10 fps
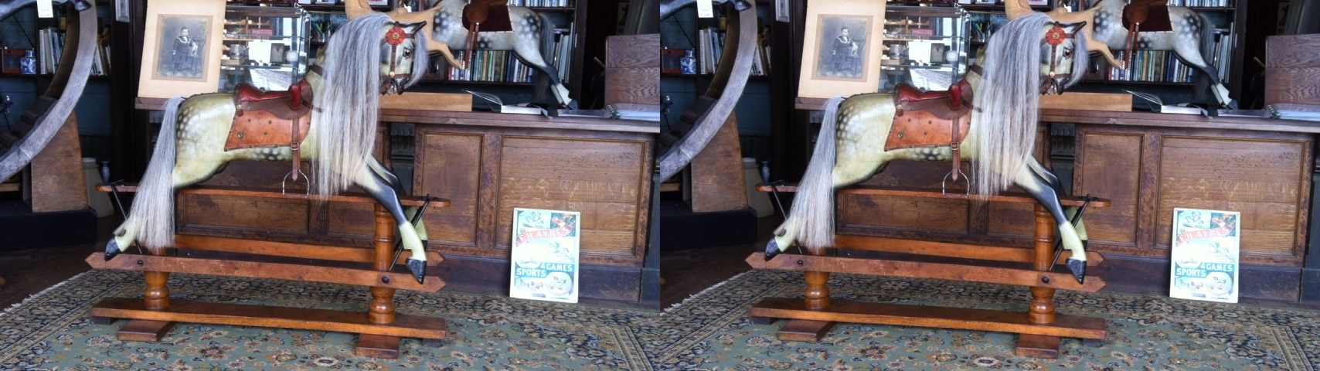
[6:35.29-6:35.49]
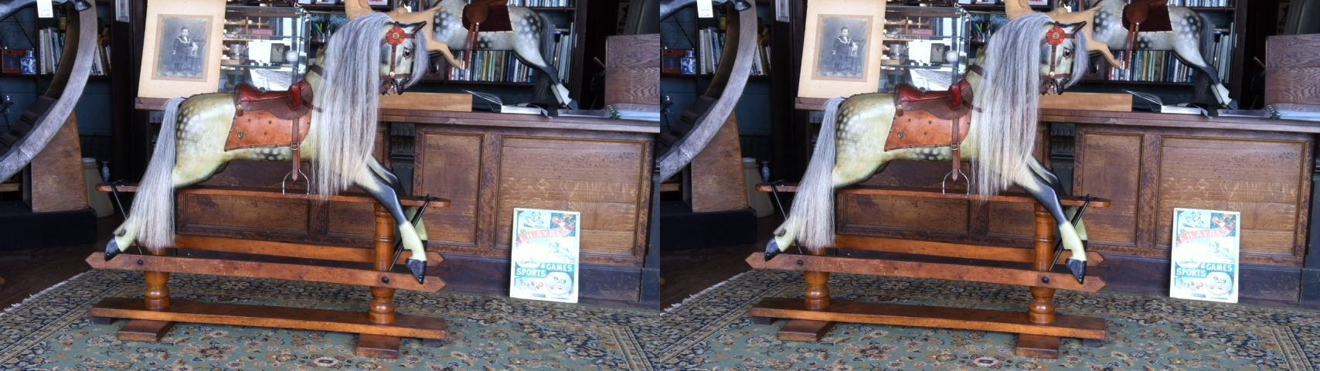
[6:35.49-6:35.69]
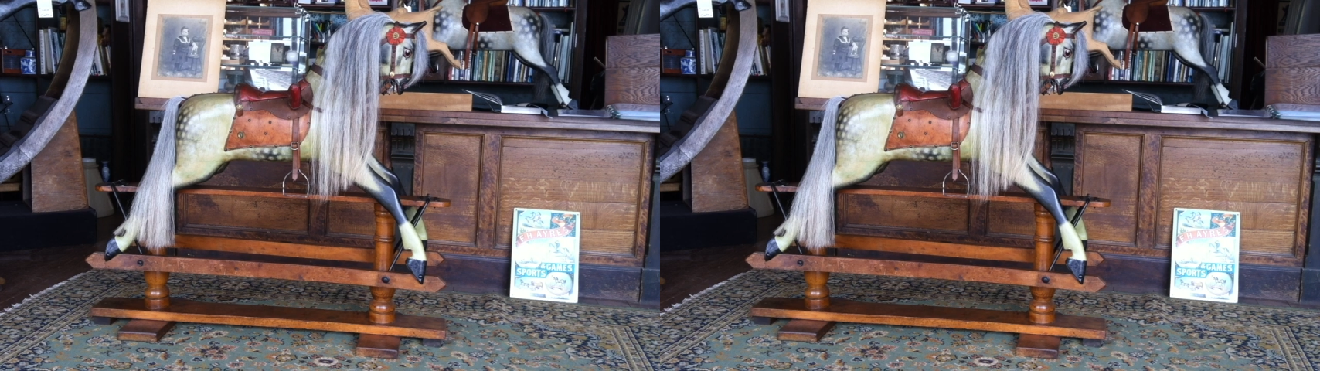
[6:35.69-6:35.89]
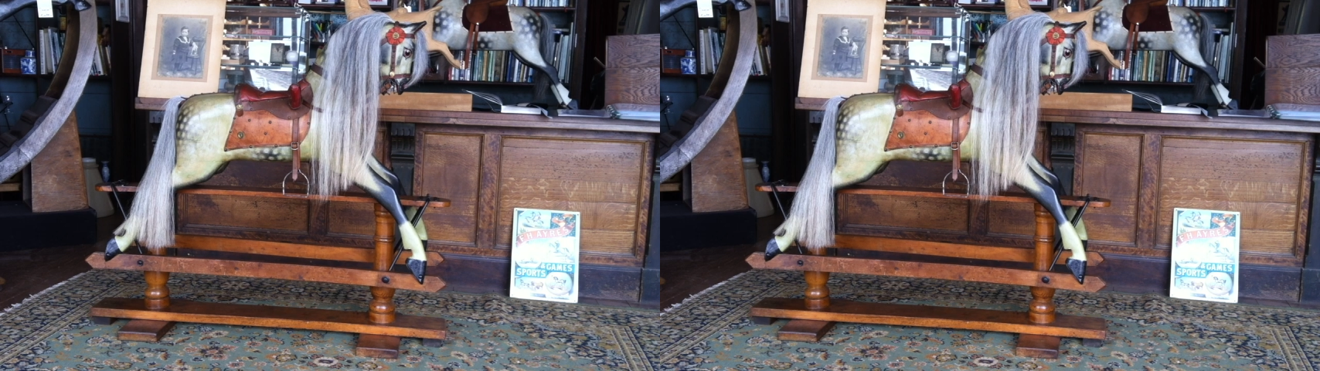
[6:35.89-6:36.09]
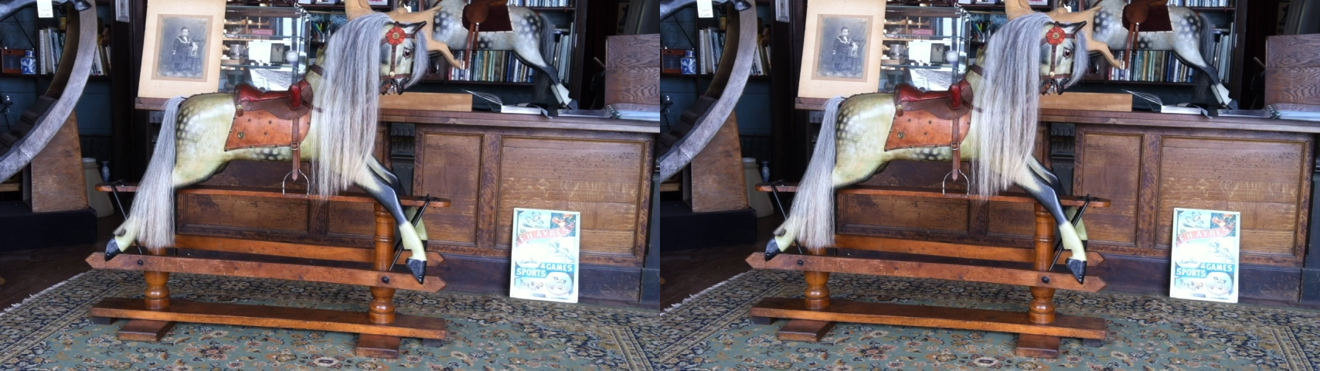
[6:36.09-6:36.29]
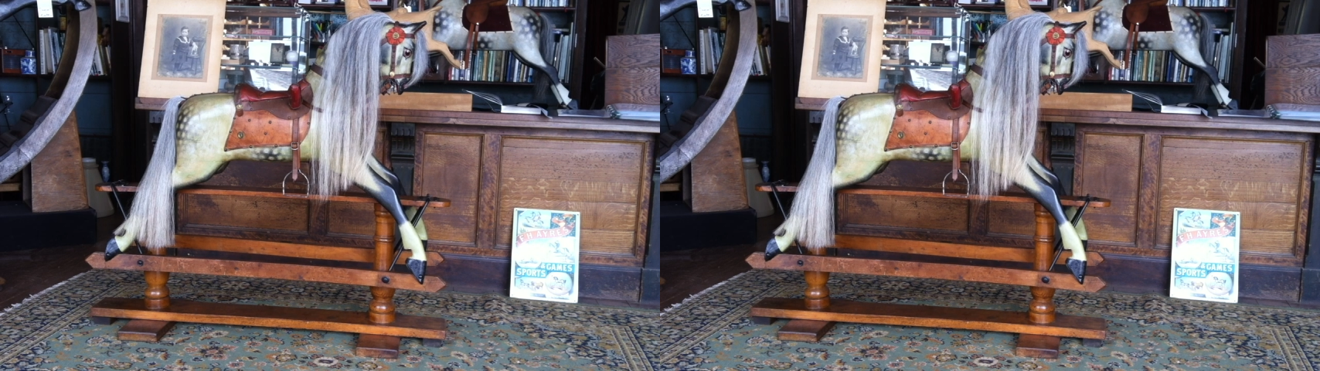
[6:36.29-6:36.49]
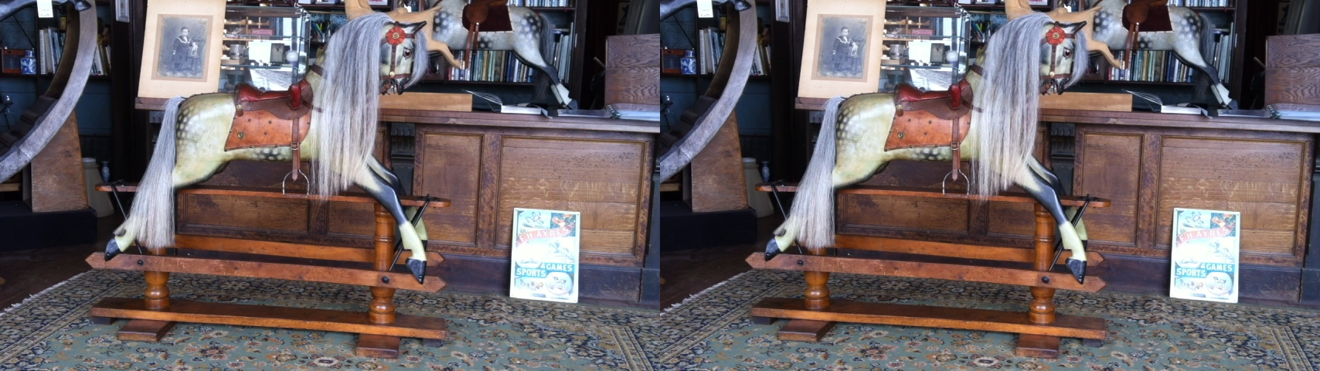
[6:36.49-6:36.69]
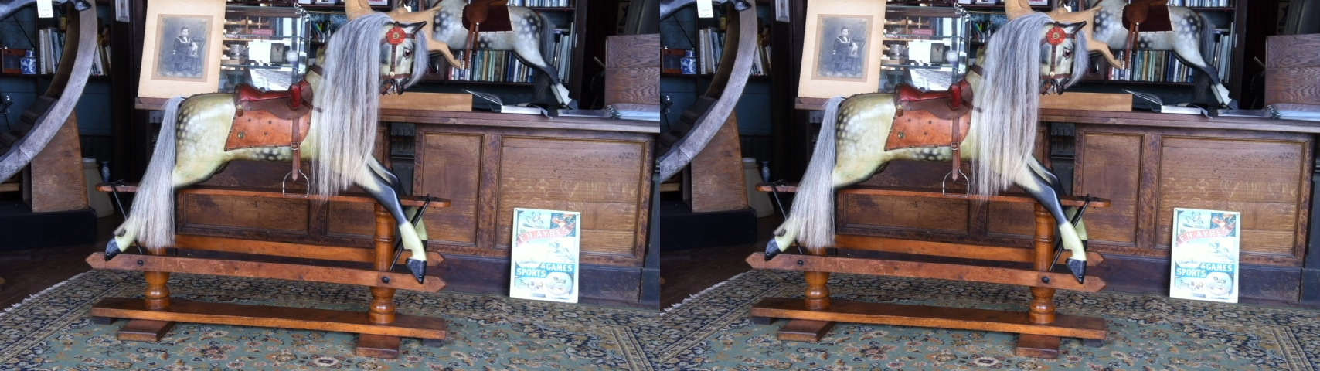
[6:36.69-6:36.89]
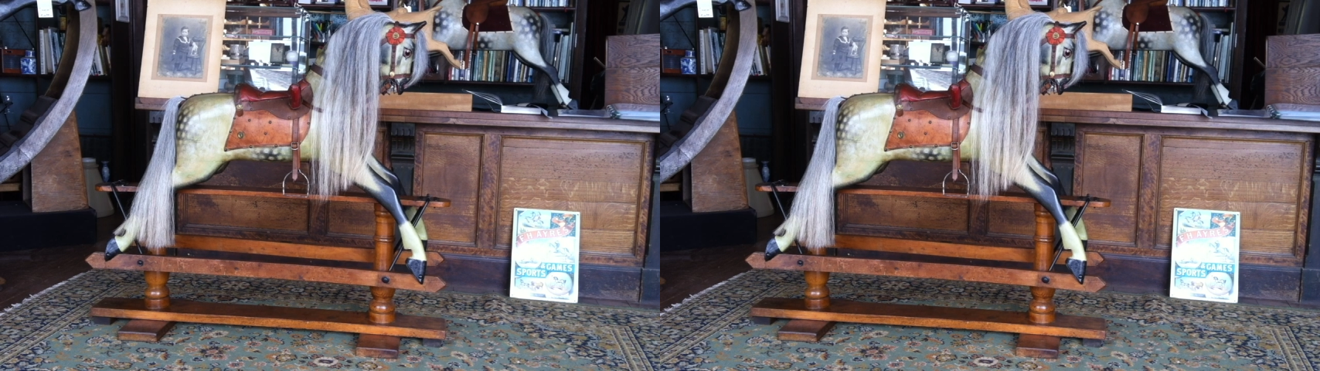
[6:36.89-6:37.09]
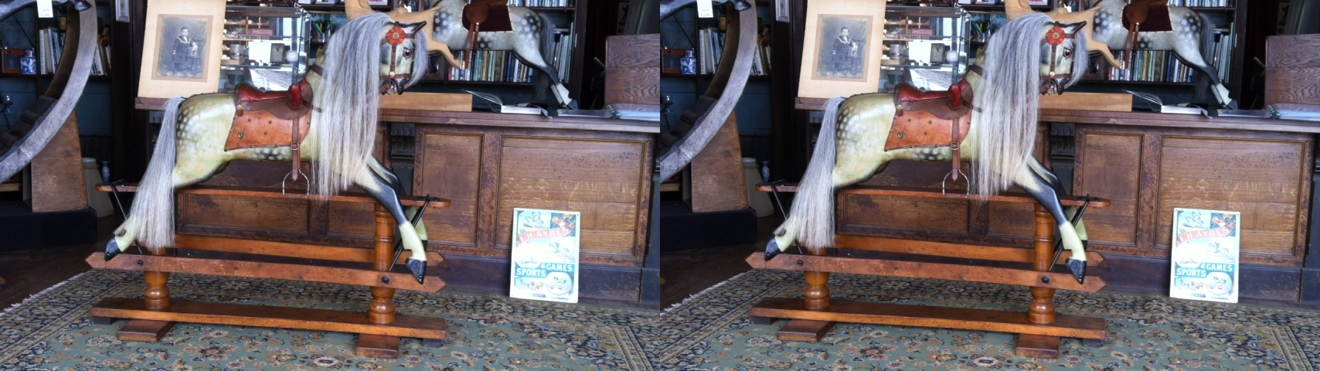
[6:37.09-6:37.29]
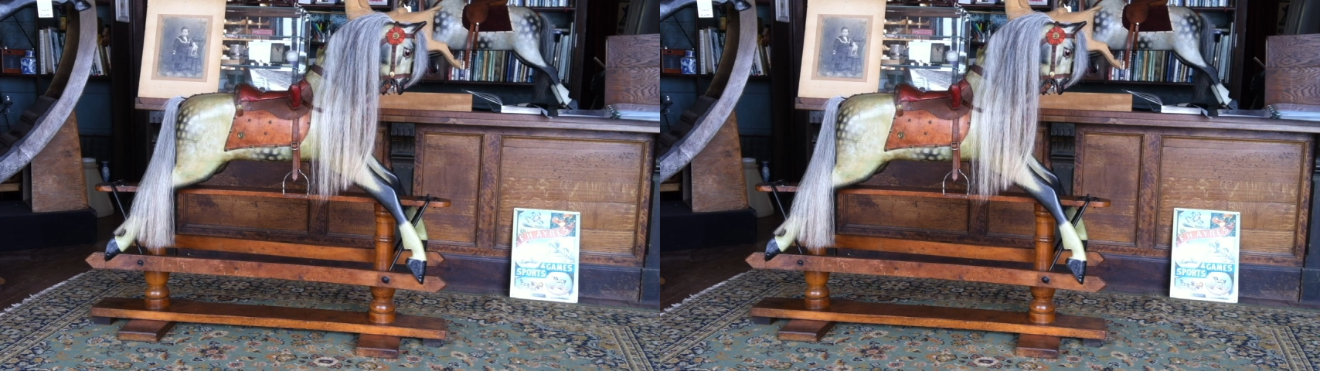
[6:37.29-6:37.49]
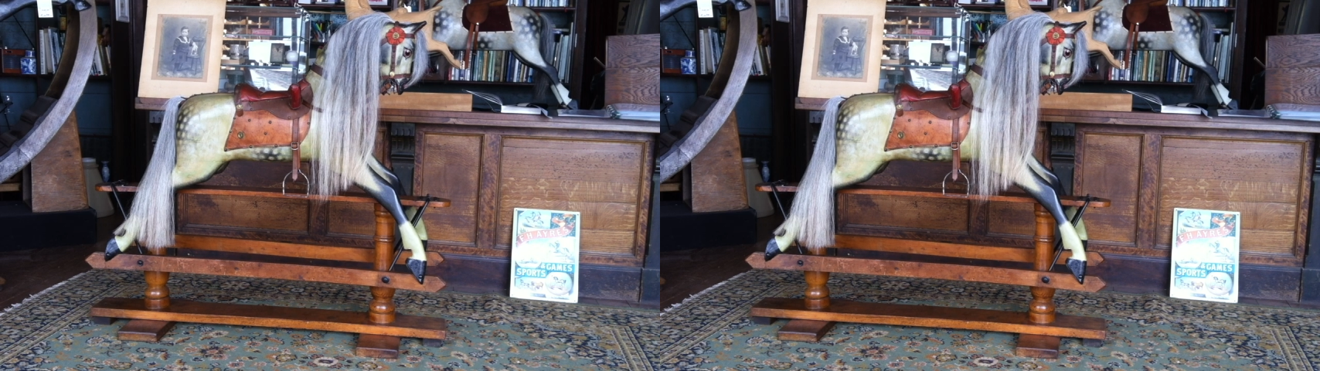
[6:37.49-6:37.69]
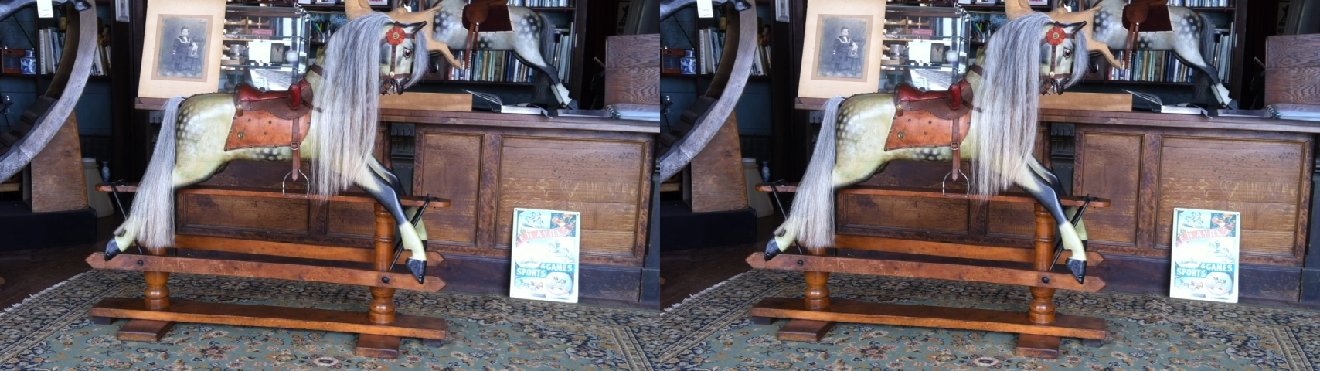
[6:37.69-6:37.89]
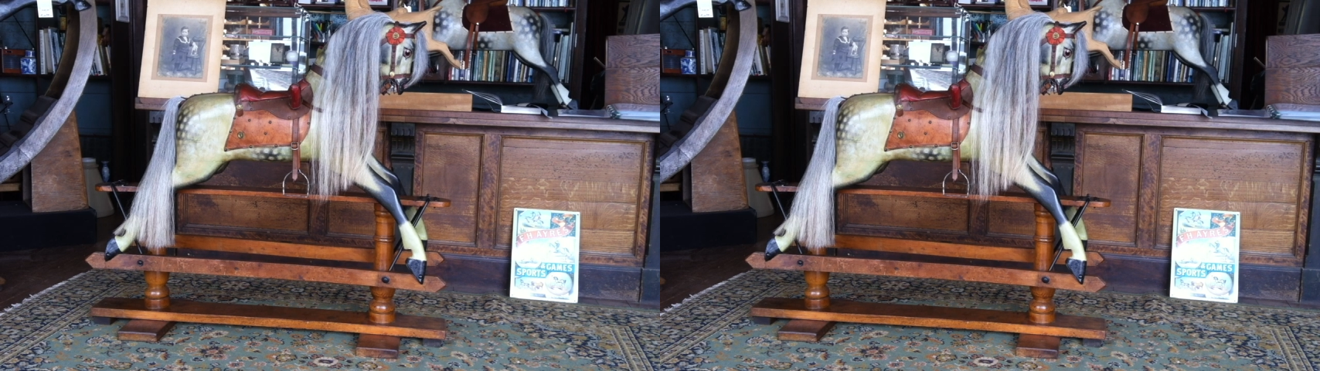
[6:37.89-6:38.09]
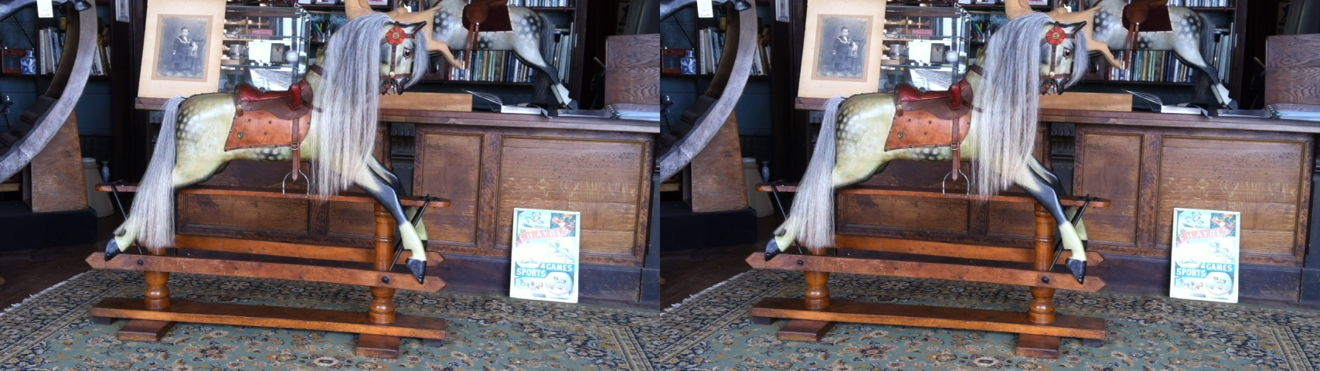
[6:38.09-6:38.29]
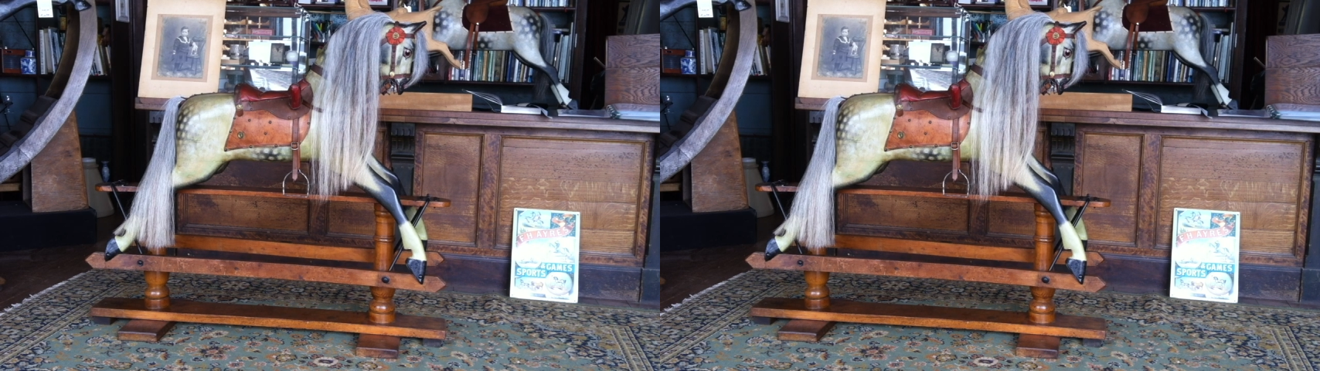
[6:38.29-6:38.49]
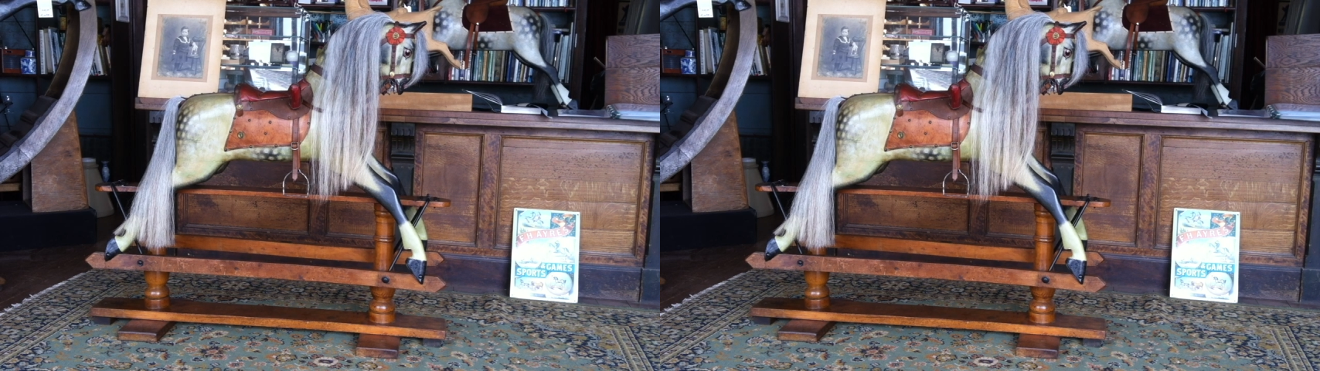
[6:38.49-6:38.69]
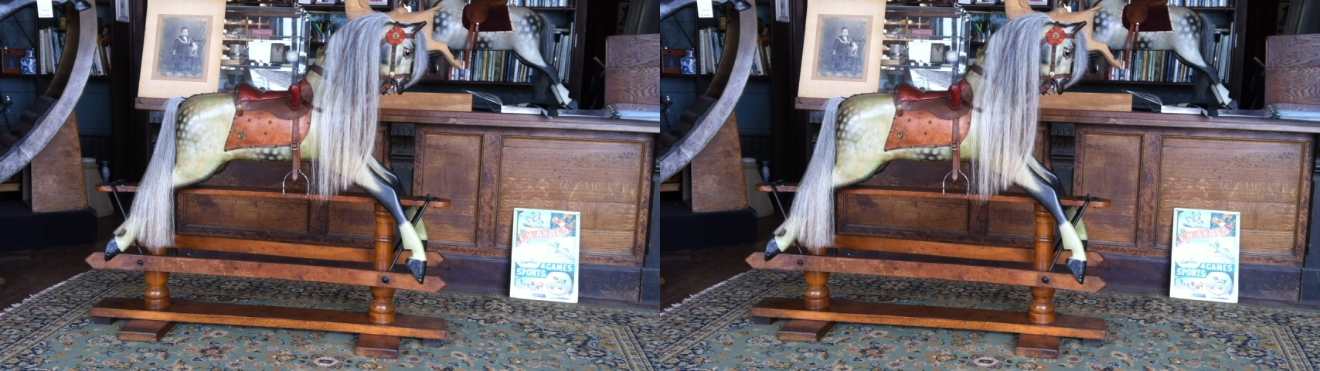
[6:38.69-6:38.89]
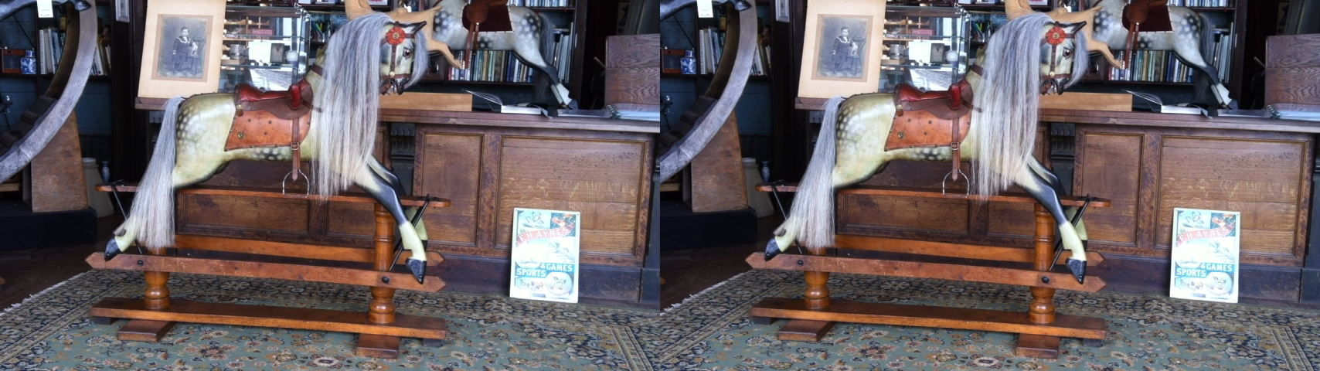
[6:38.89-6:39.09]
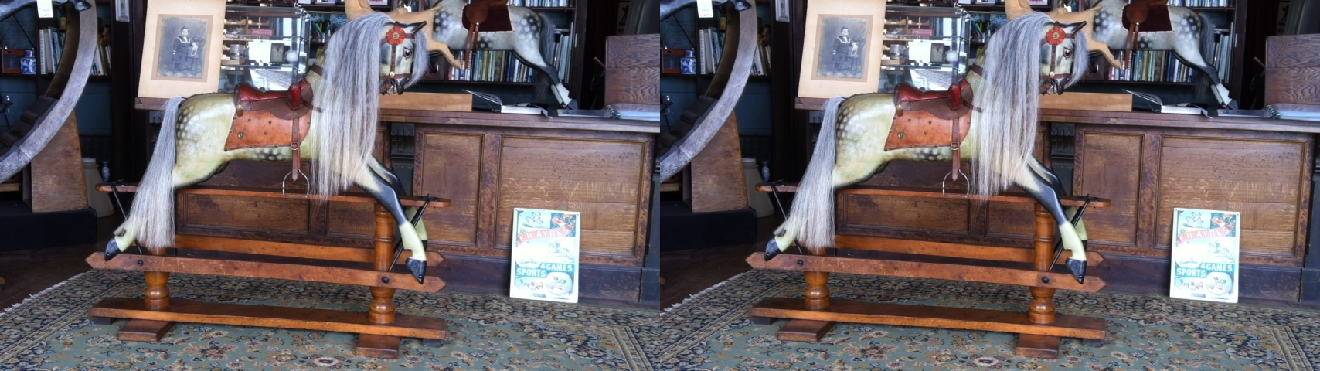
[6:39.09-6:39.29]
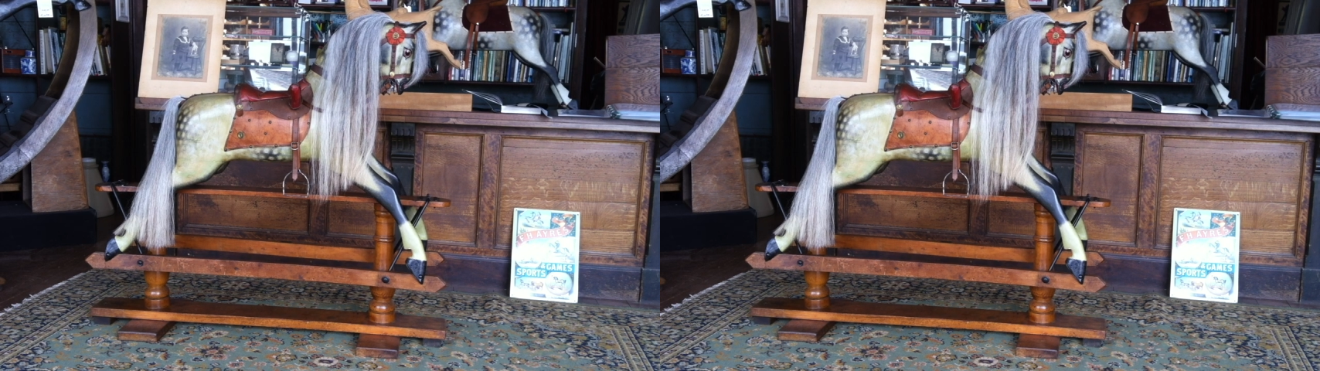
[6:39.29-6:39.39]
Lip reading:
Nobody's mouth can be seen.